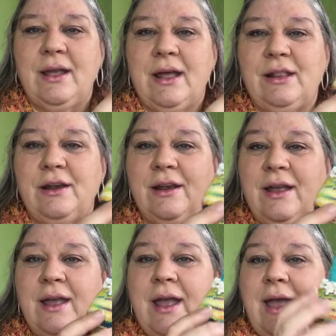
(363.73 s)
color,
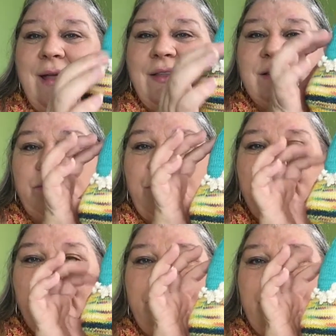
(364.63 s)
and this
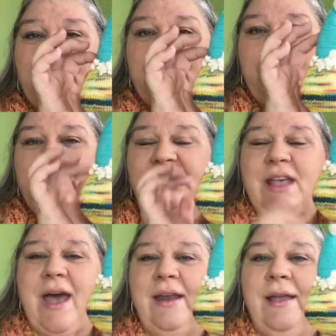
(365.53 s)
beautiful little turquoise
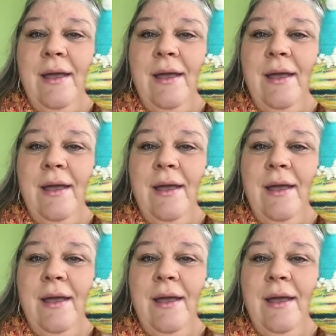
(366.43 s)
hat.